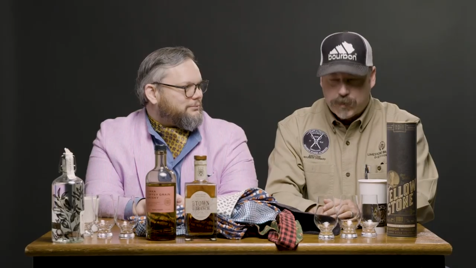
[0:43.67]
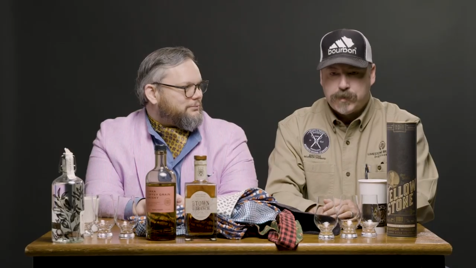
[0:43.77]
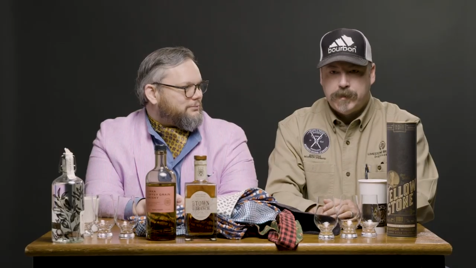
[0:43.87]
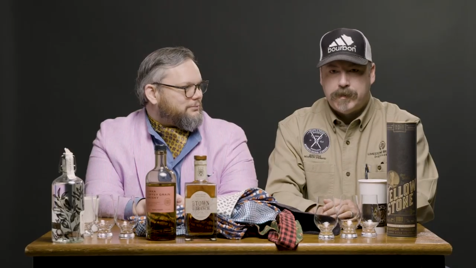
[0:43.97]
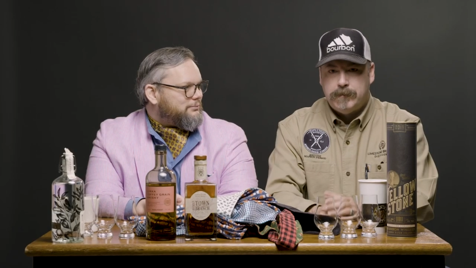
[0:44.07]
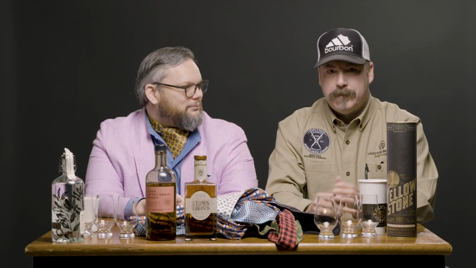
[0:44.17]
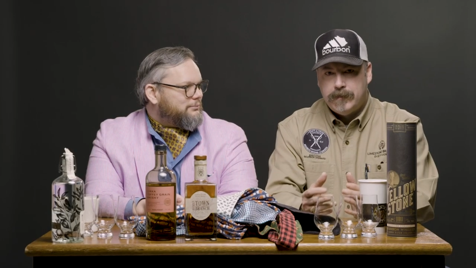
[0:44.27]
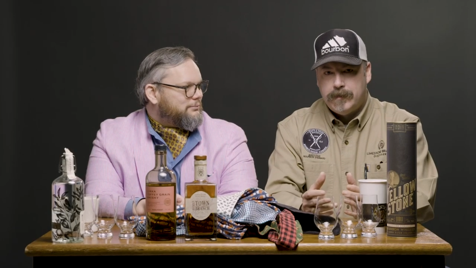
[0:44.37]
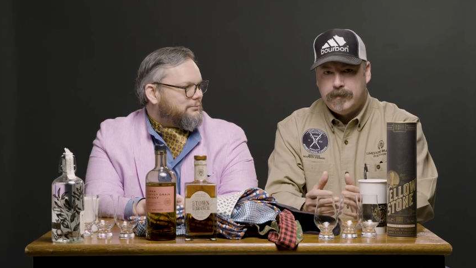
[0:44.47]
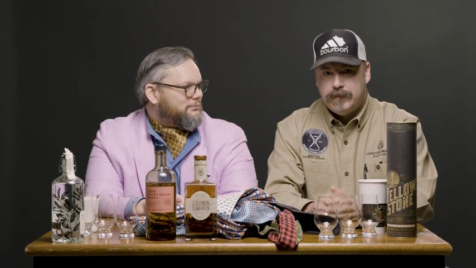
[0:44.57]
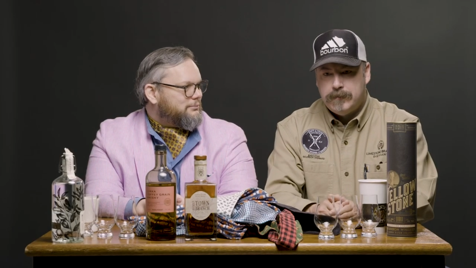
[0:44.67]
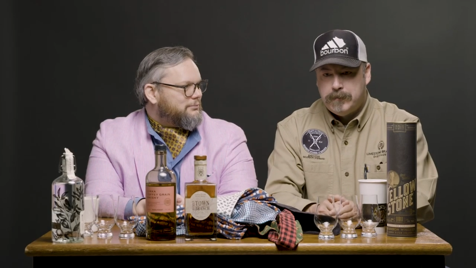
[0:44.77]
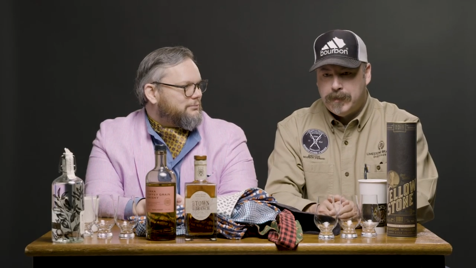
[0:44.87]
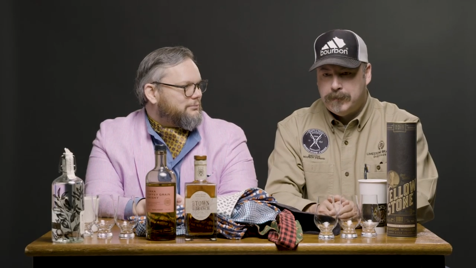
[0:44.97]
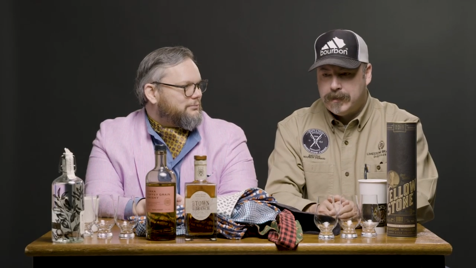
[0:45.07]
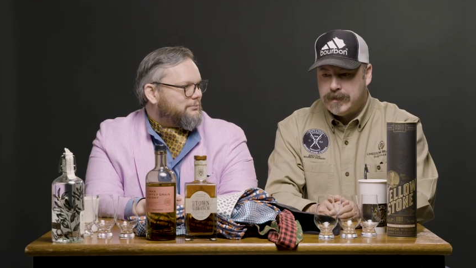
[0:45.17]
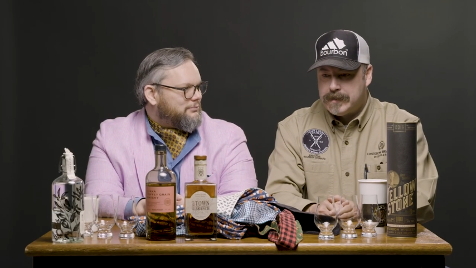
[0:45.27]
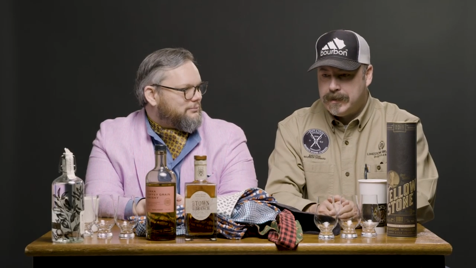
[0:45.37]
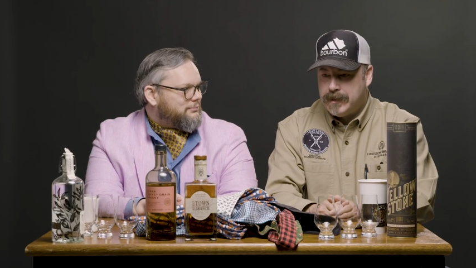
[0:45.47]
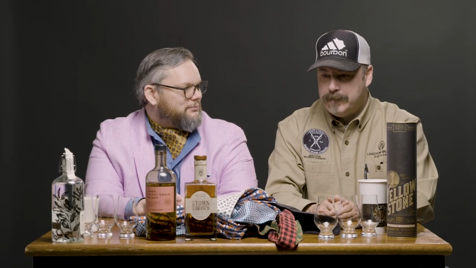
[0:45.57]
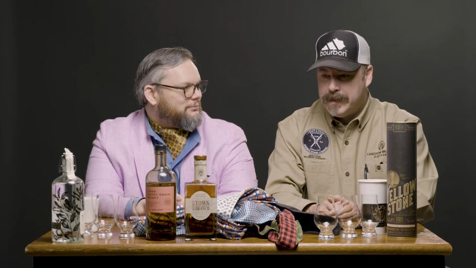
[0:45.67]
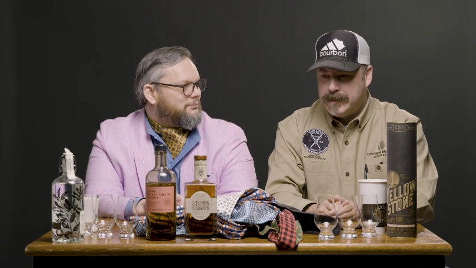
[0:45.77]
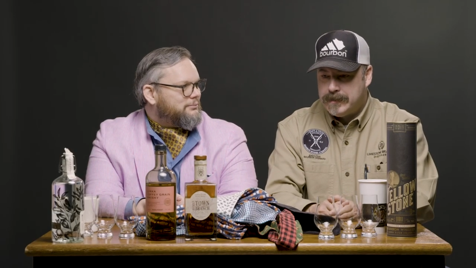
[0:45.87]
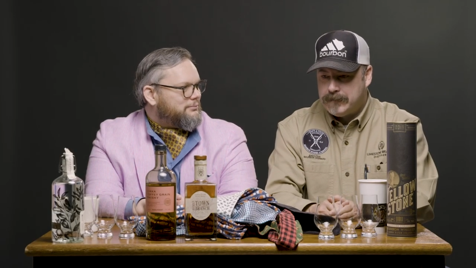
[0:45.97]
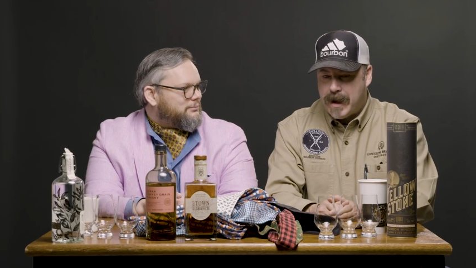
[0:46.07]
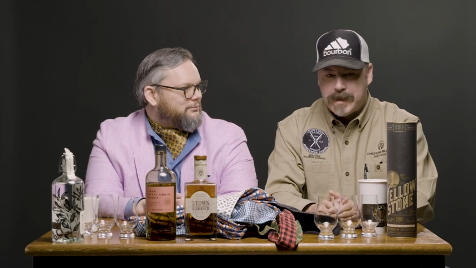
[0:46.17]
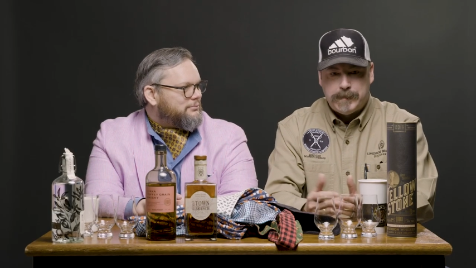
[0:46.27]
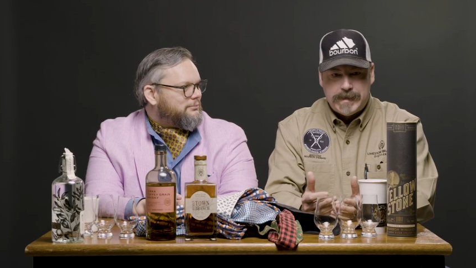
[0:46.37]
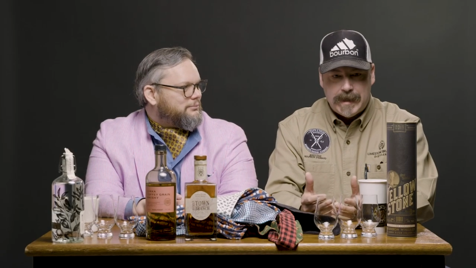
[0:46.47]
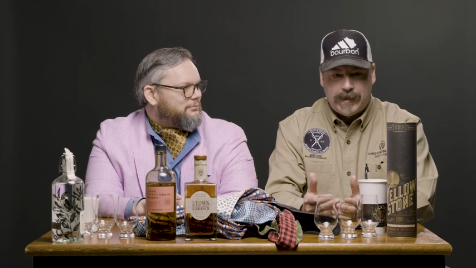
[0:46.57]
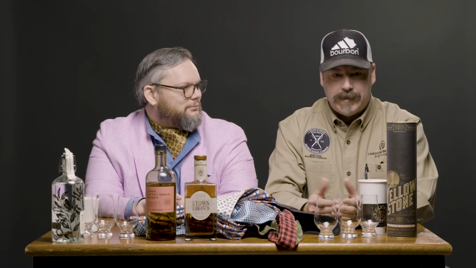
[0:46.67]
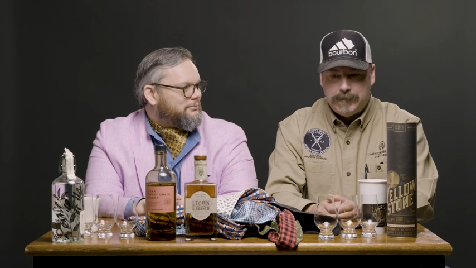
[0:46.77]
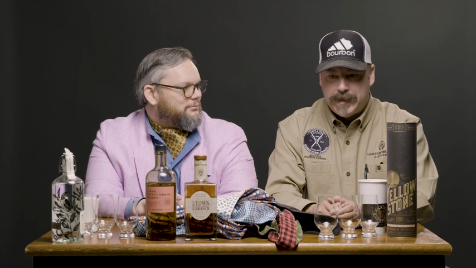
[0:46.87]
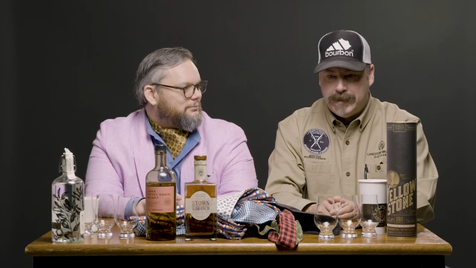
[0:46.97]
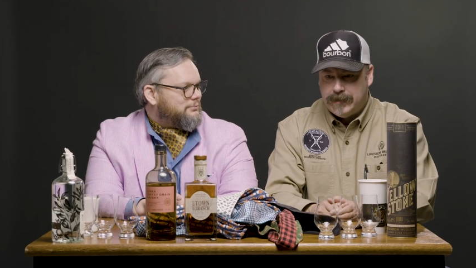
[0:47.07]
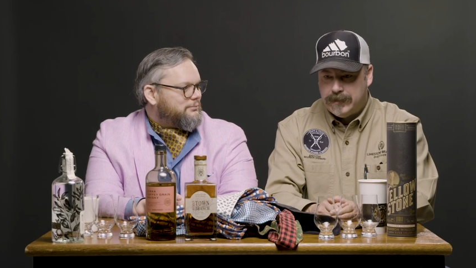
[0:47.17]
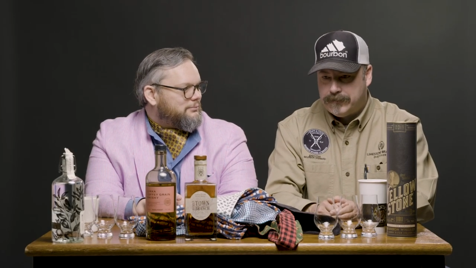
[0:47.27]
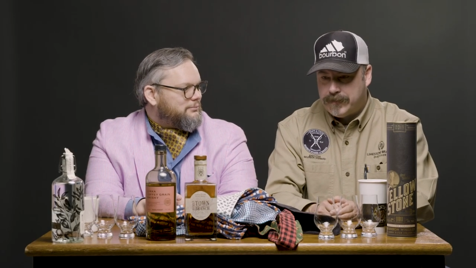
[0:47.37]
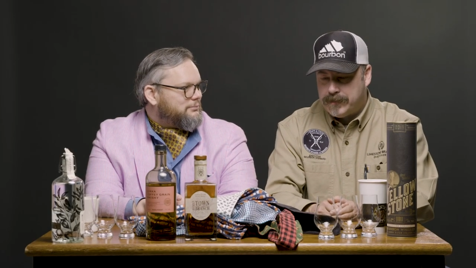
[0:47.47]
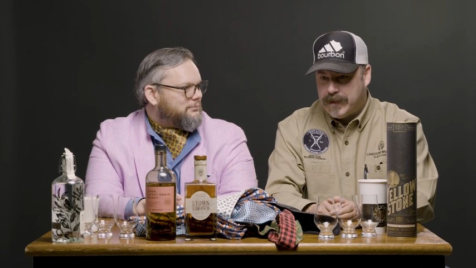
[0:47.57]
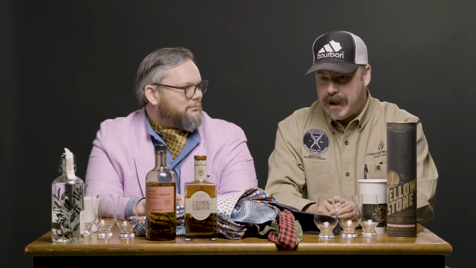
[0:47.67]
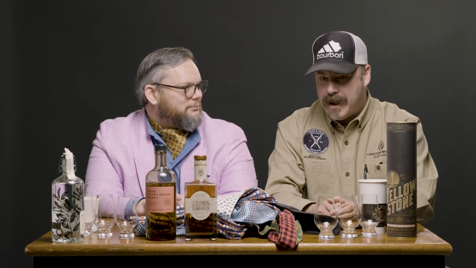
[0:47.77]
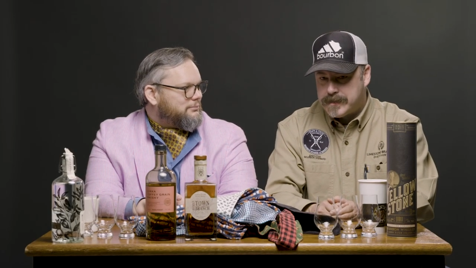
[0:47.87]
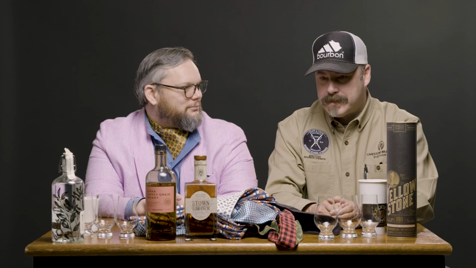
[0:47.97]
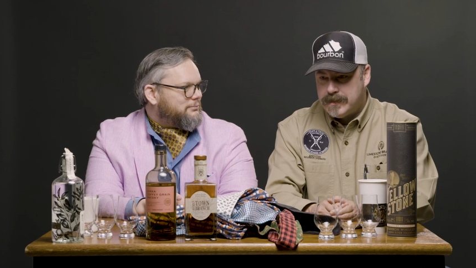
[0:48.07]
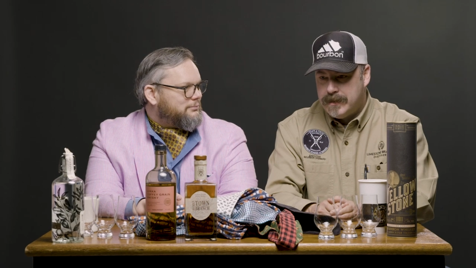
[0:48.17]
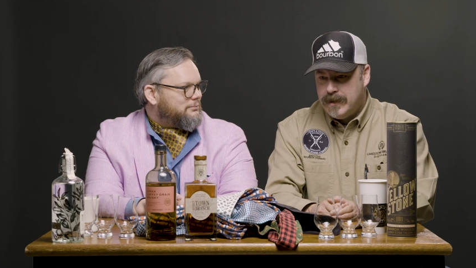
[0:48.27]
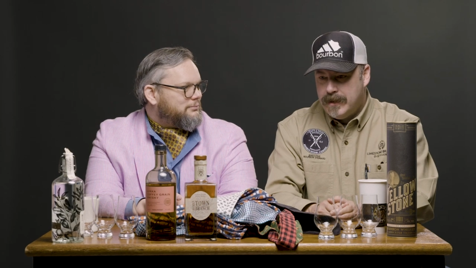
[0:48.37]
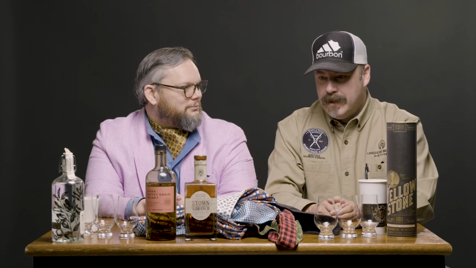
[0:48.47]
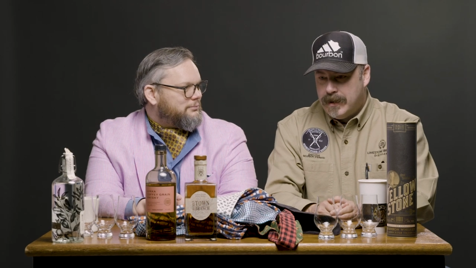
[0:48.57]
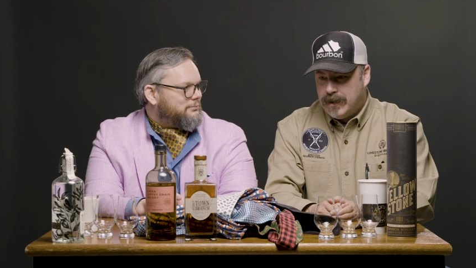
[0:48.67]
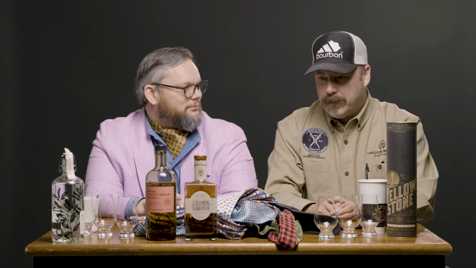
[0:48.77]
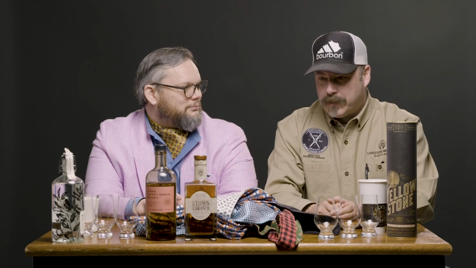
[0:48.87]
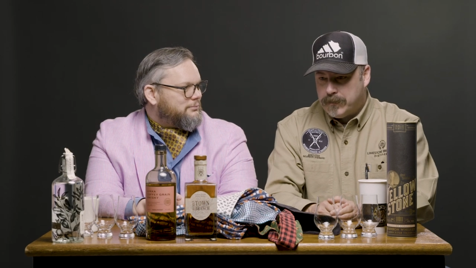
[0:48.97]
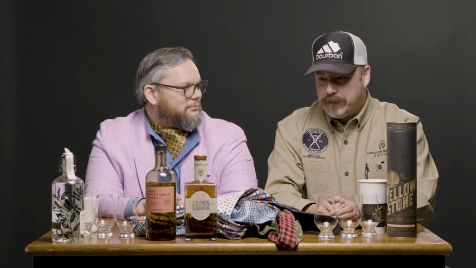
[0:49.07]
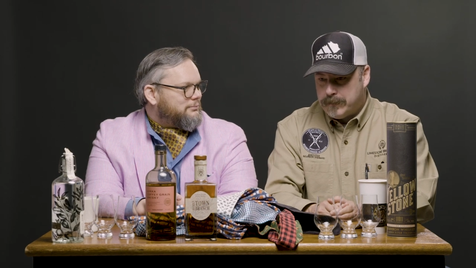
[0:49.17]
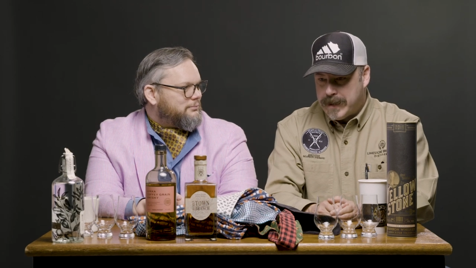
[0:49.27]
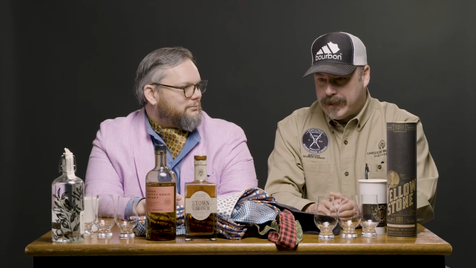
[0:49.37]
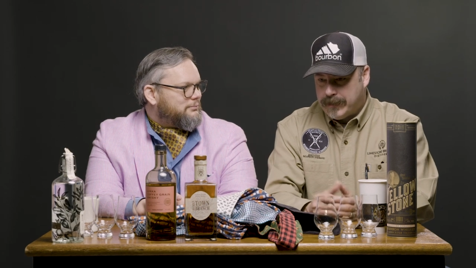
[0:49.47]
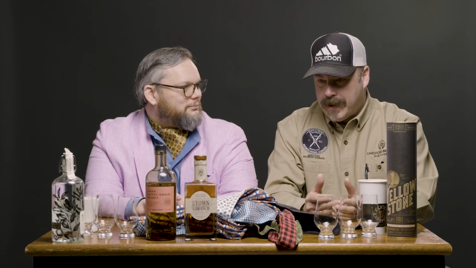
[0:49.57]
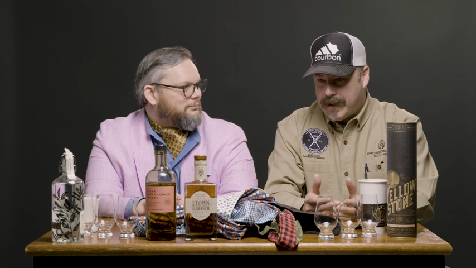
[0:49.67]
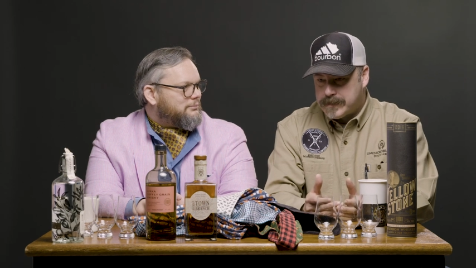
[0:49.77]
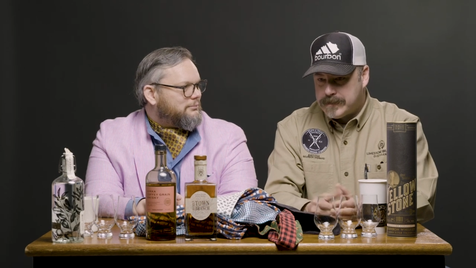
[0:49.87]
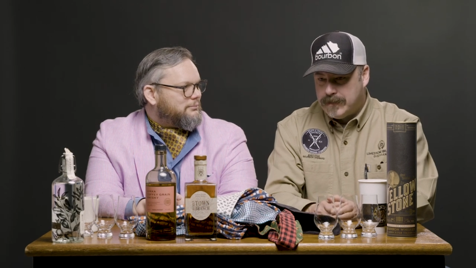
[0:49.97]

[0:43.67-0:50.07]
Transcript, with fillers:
Speaker 1: works with the public as they come in, hospitality mainly in the front of the house. I work with the back of the house